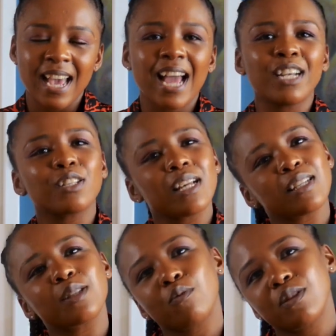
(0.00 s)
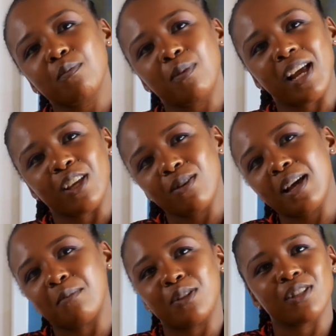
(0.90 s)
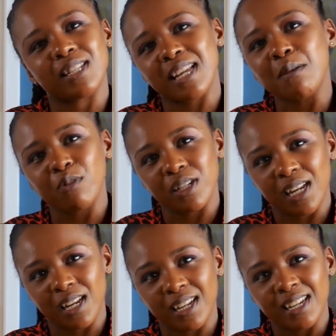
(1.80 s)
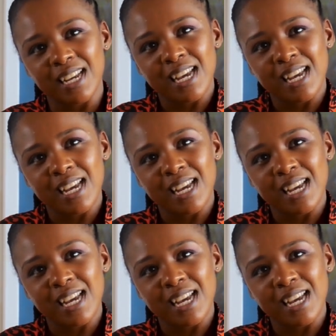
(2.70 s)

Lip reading: And as a small supplier, you come into the same retailer